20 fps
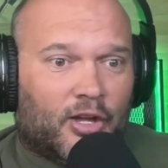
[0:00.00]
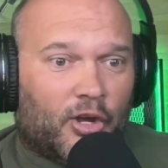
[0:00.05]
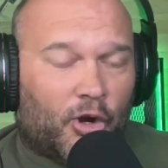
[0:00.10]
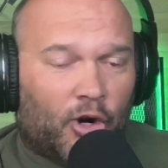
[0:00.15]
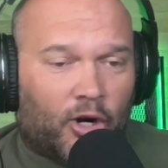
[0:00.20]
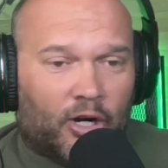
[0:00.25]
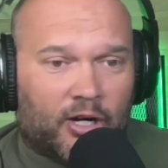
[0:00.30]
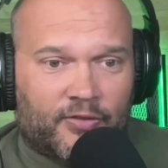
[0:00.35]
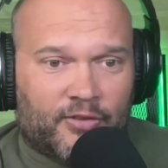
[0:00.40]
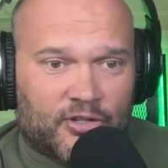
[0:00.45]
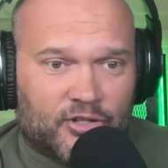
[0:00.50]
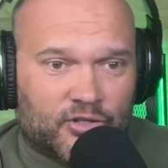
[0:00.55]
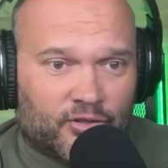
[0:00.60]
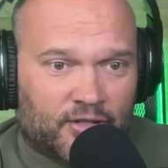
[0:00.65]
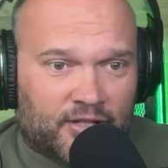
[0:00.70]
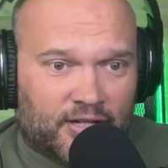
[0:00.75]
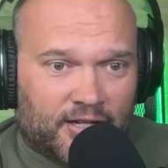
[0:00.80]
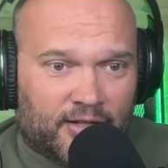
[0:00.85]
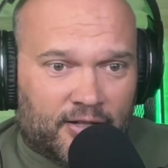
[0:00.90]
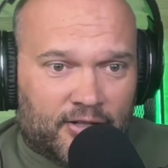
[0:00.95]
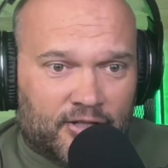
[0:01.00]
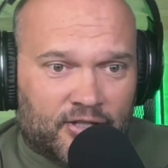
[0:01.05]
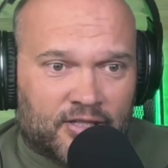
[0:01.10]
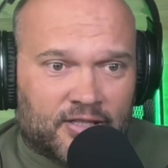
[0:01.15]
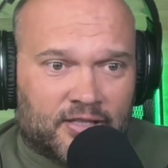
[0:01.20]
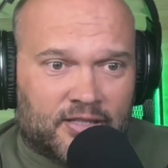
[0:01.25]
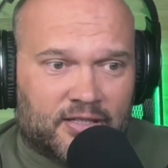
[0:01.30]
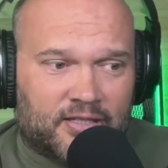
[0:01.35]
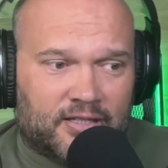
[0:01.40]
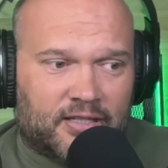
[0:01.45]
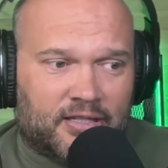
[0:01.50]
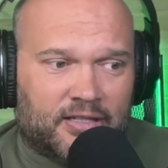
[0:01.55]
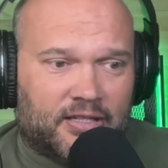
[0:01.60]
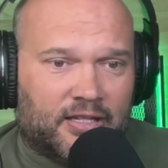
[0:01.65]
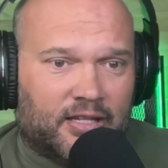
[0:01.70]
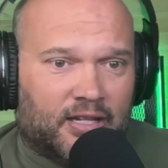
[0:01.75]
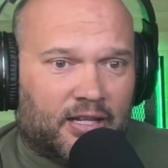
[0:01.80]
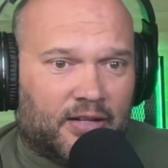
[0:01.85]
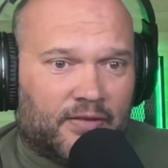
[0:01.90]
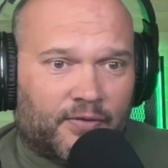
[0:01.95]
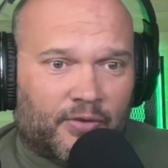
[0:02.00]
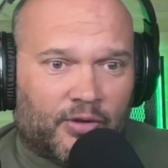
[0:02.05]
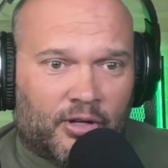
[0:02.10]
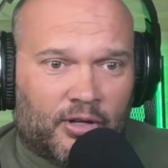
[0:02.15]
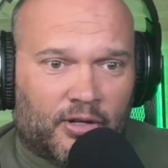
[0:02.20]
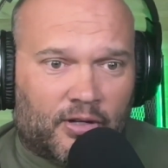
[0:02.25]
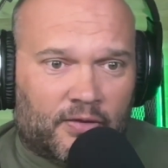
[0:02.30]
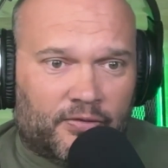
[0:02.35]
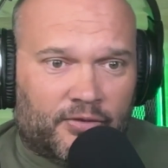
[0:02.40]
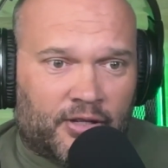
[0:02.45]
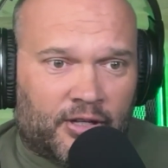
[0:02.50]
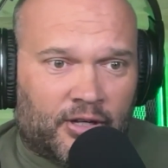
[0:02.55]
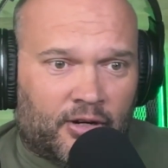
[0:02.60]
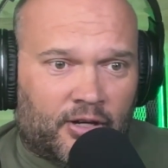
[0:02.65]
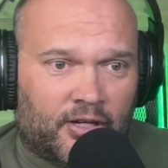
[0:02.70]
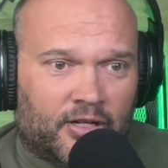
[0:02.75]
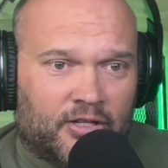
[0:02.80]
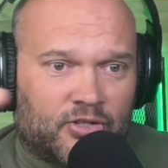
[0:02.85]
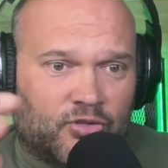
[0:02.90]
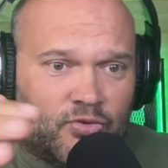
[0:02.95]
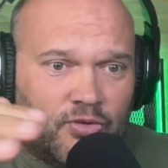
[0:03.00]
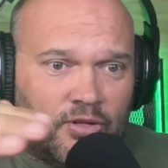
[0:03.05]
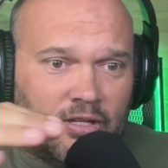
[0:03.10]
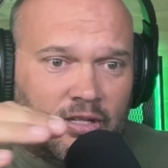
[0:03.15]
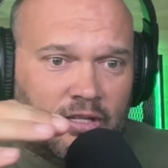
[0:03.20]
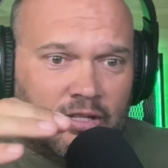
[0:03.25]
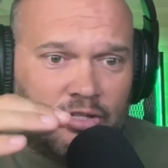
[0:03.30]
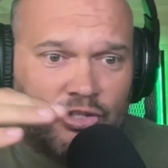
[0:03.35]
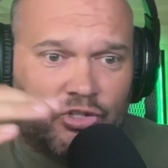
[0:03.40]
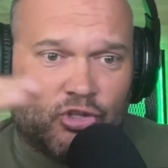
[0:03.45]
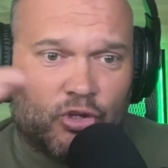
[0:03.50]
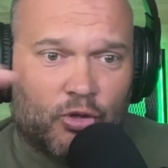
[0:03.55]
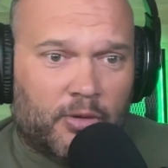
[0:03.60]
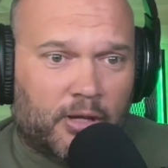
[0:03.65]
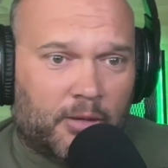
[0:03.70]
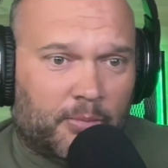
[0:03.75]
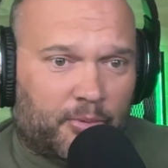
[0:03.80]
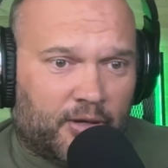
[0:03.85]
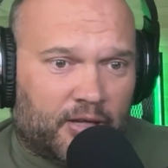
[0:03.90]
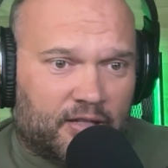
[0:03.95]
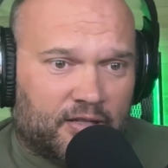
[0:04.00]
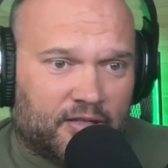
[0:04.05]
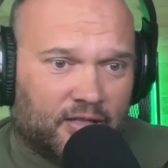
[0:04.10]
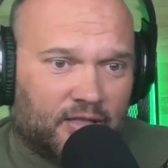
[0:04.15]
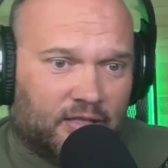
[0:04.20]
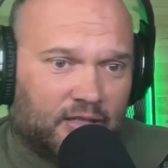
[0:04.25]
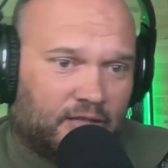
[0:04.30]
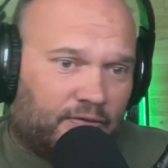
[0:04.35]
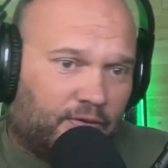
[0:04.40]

Artificial intelligence is getting involved in our industry in so many places,